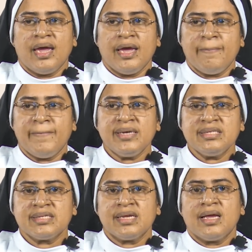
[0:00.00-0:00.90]
m
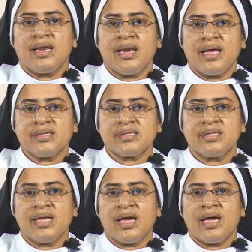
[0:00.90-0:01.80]
is less
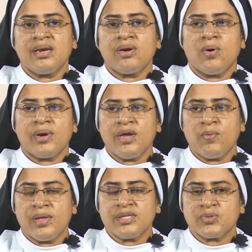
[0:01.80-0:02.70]
than or
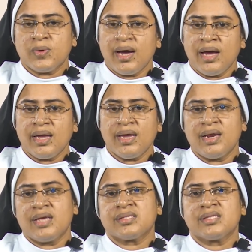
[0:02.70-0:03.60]
equal to I
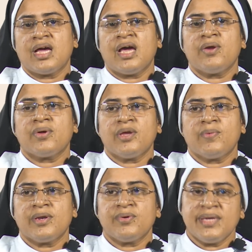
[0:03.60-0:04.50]
less than or
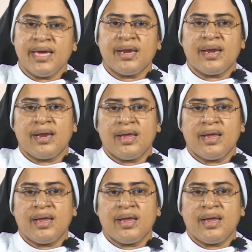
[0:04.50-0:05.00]
equal to n.